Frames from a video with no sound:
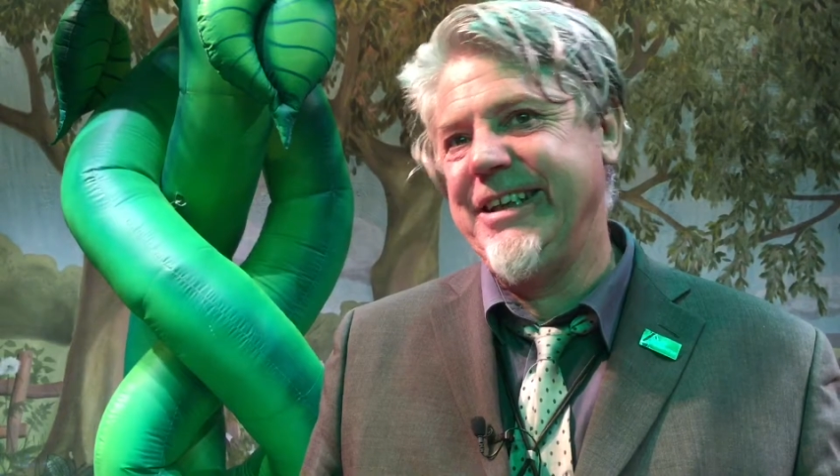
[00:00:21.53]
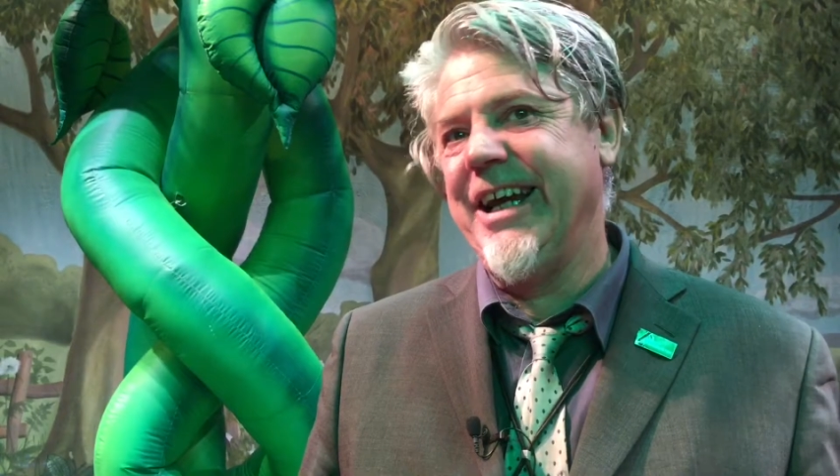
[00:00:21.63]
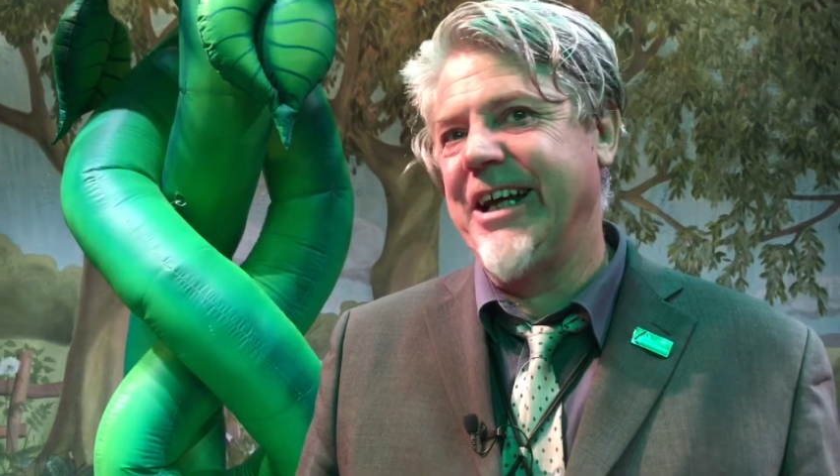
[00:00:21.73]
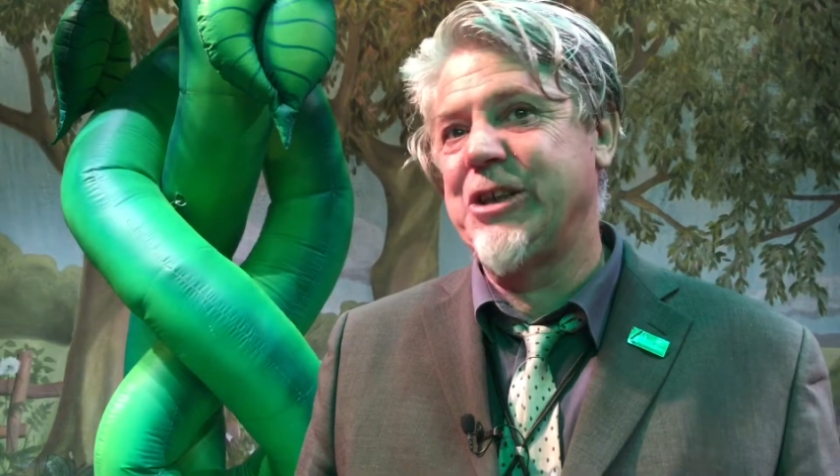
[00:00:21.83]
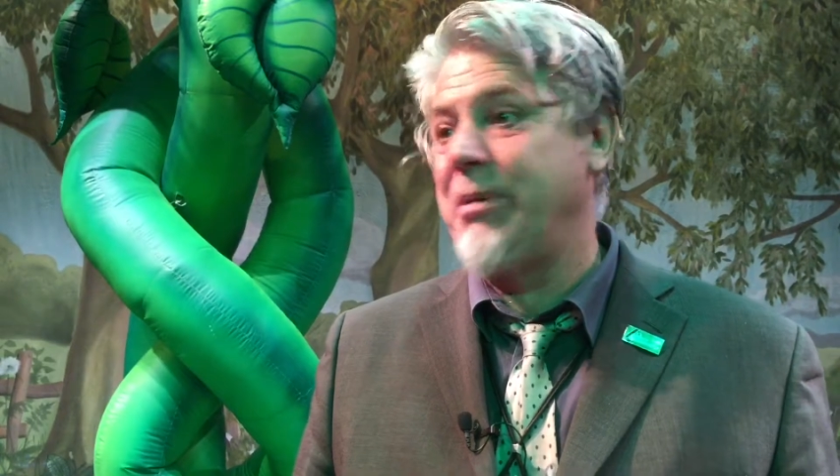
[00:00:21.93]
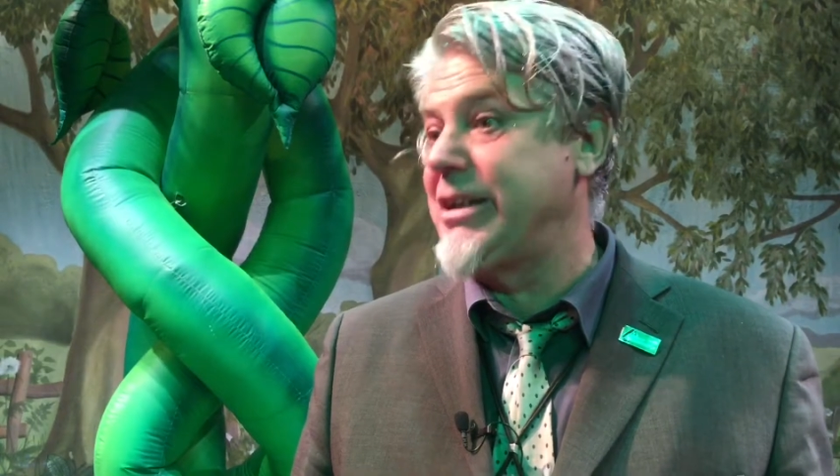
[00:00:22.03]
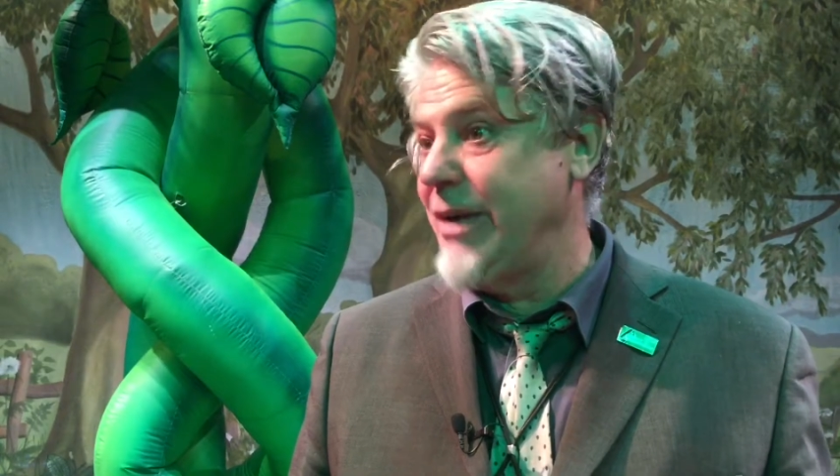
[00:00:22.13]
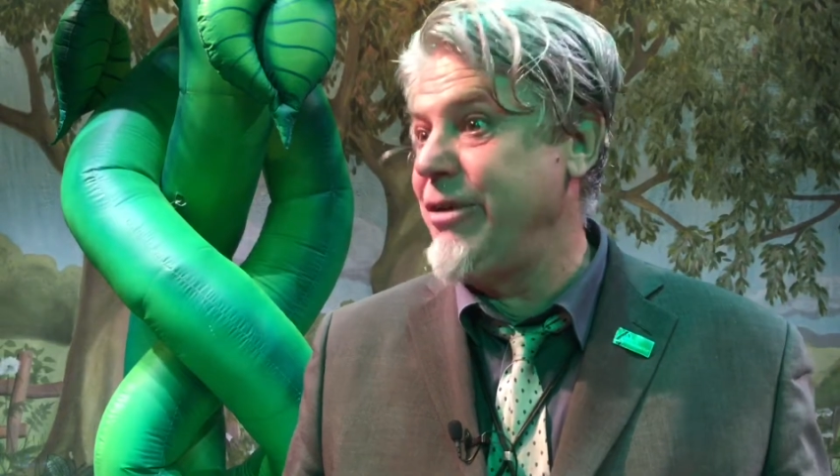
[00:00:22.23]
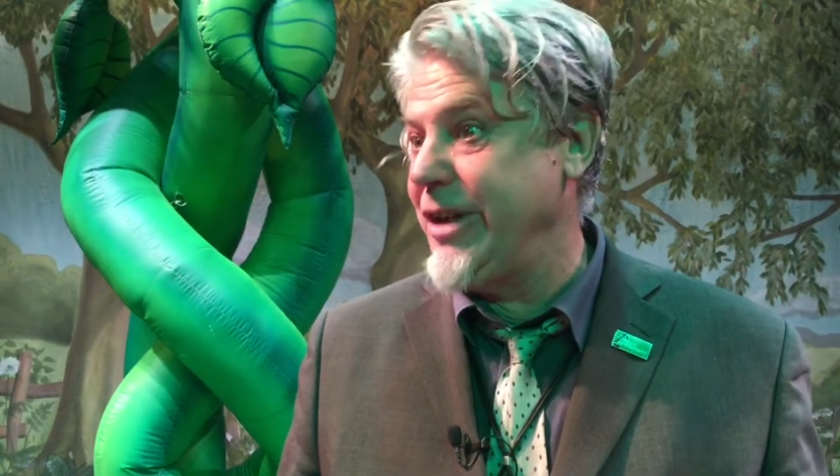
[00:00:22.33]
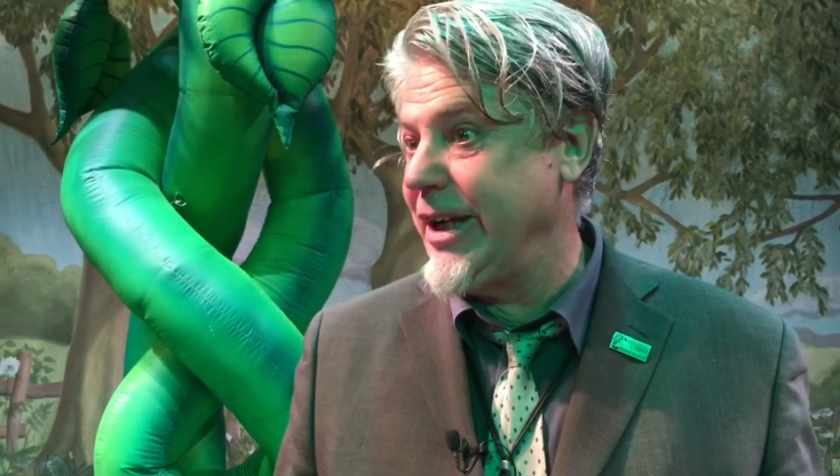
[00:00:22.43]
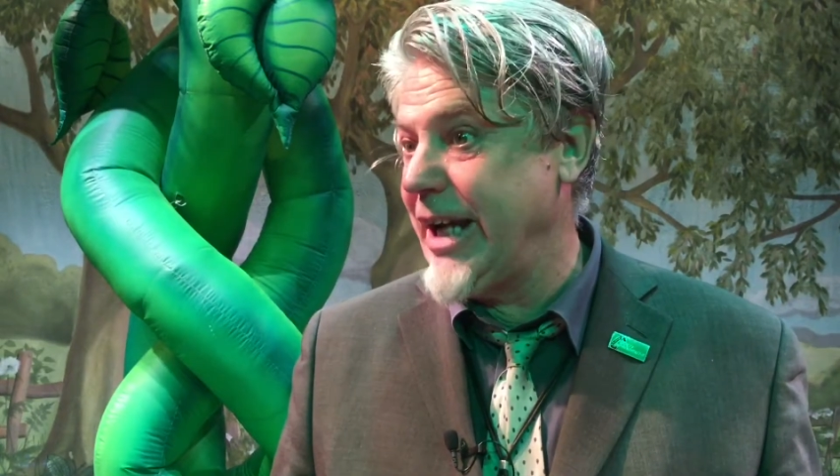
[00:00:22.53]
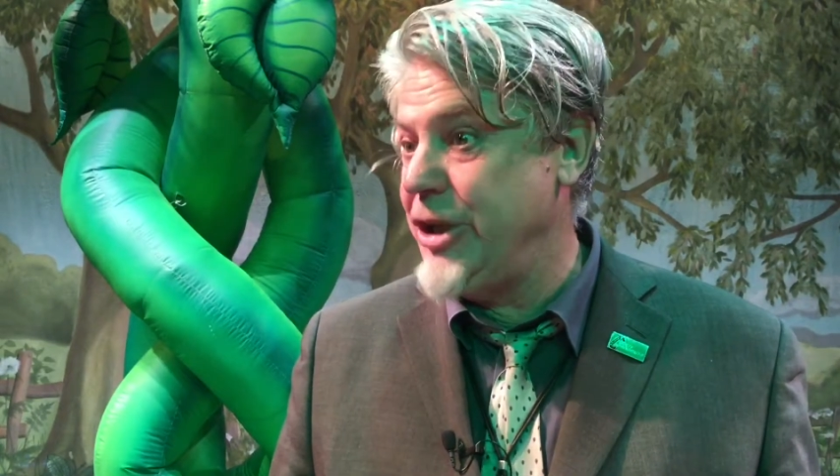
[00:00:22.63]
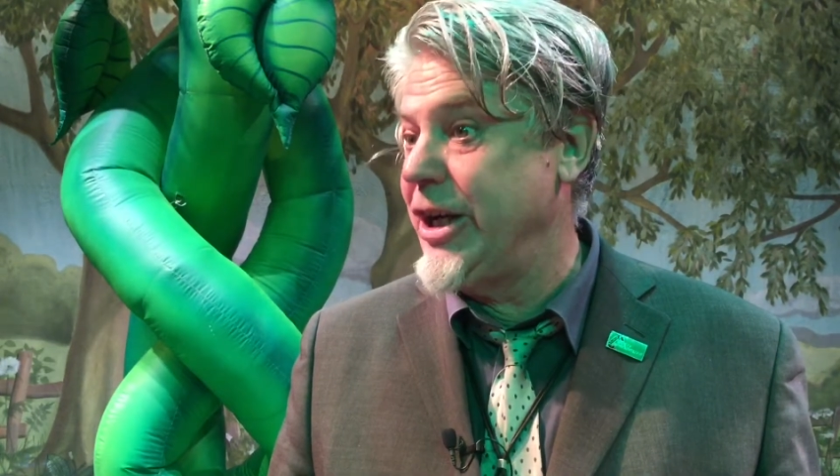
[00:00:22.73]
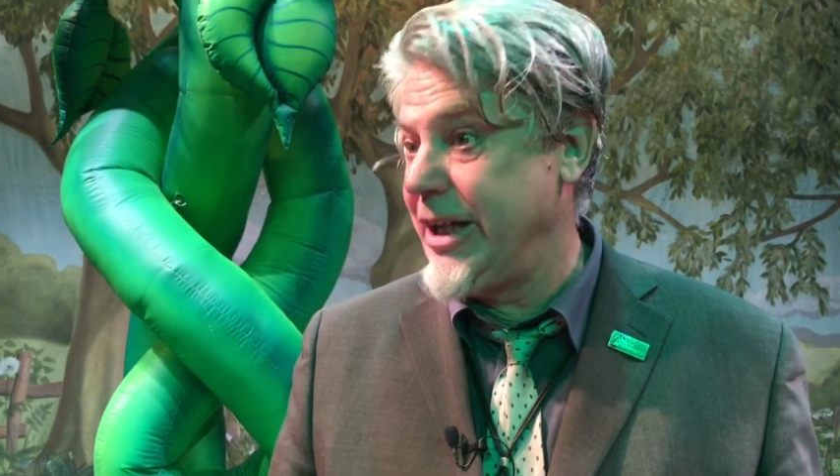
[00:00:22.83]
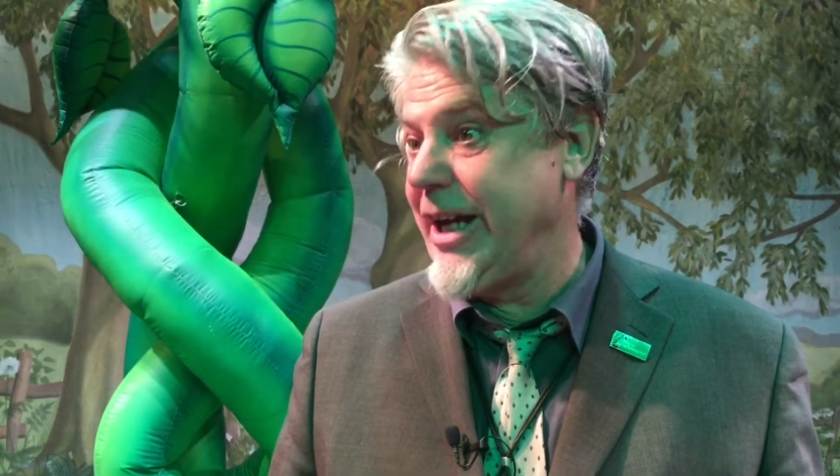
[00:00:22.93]
yeah, expect everything
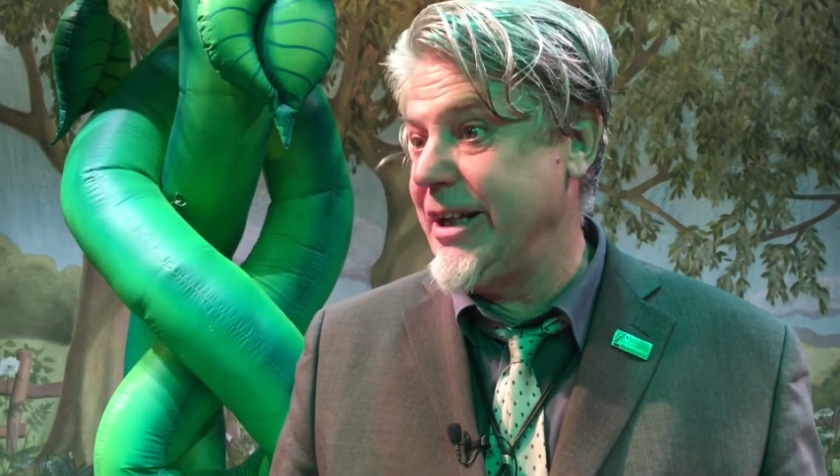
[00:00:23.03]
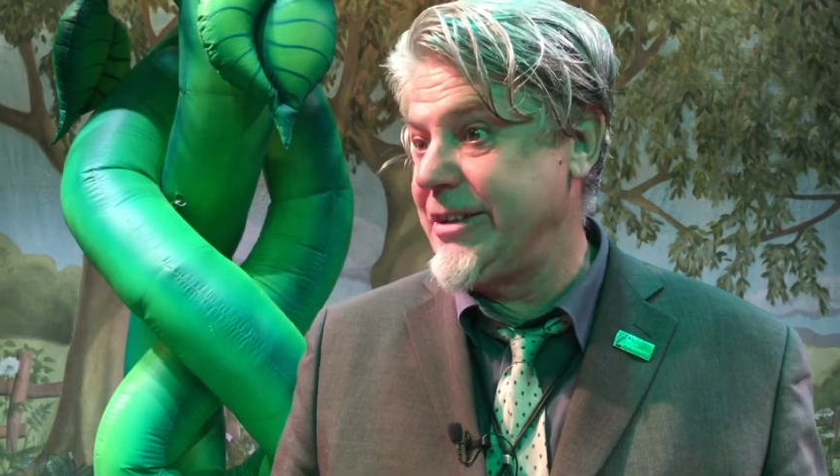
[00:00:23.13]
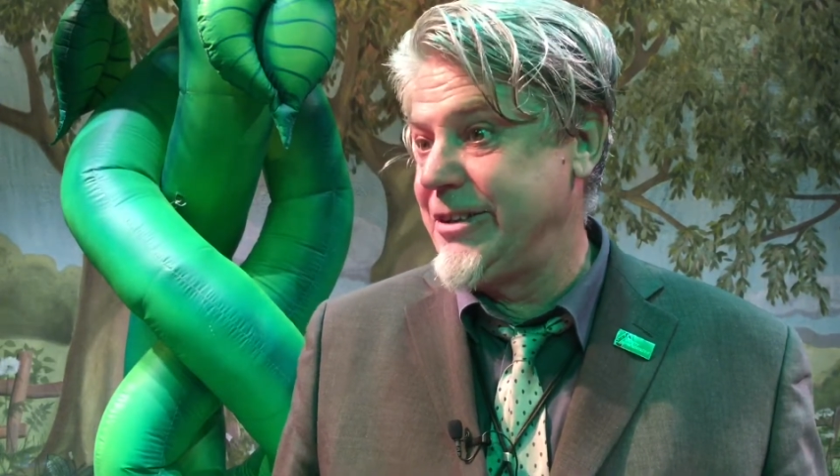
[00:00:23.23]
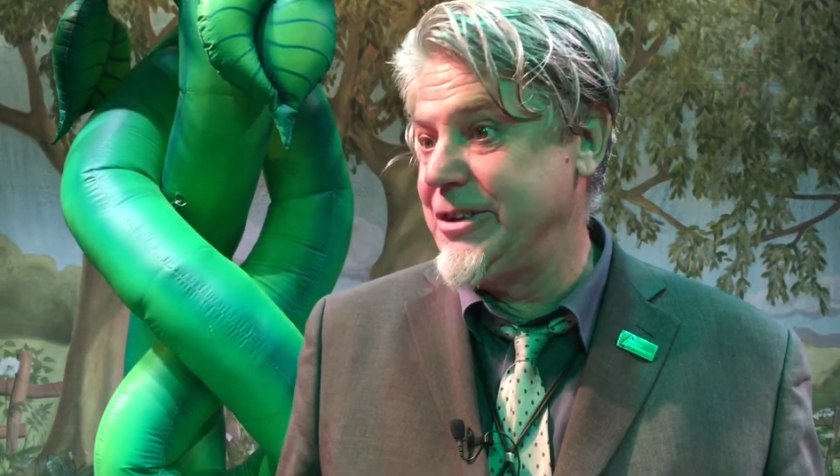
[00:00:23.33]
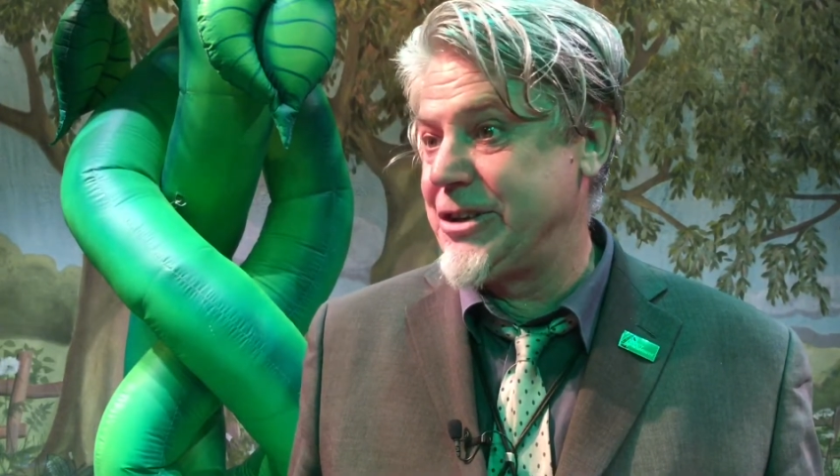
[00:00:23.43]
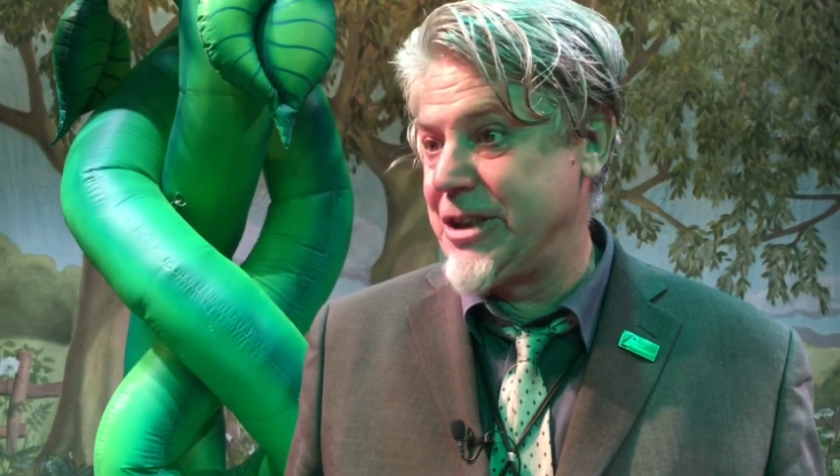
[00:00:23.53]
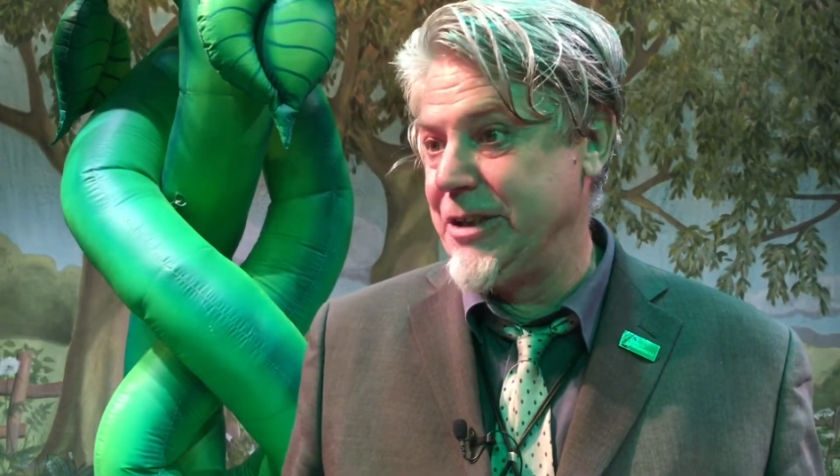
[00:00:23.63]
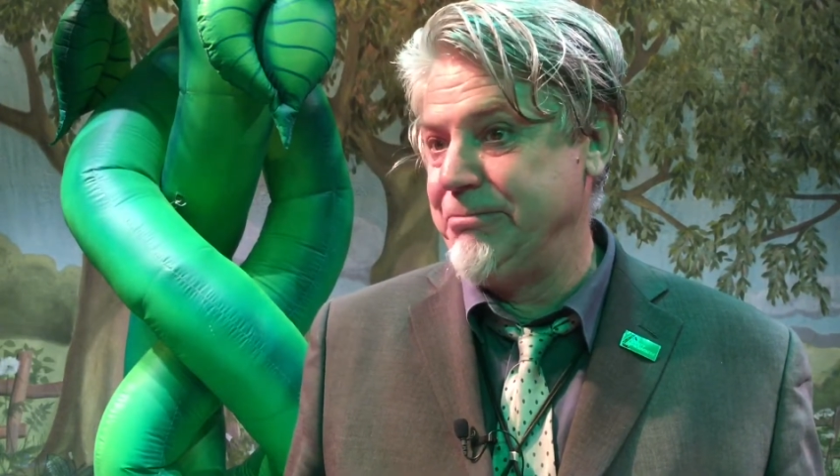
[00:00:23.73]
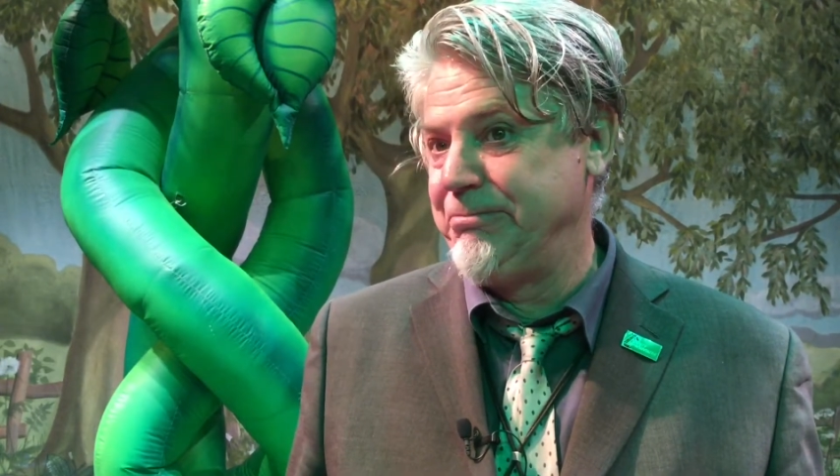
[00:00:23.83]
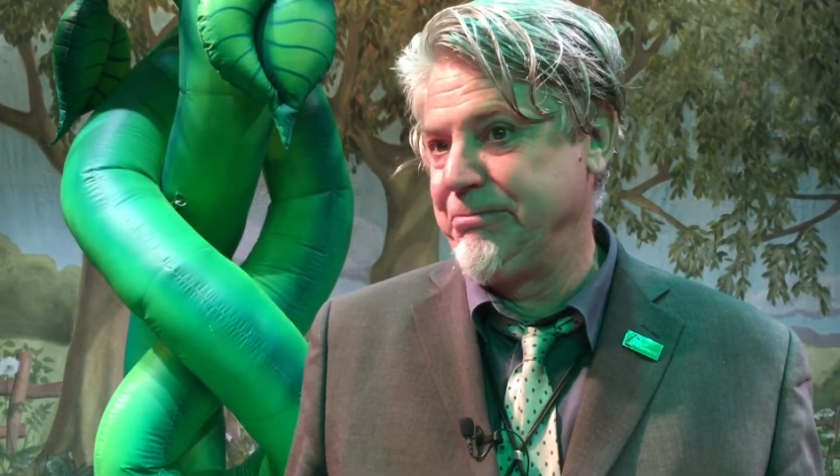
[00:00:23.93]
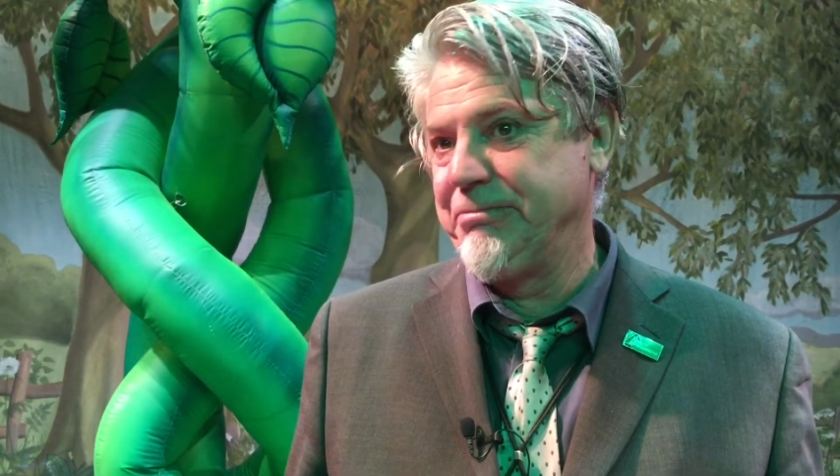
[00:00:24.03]
and you're going to get it because it's, um,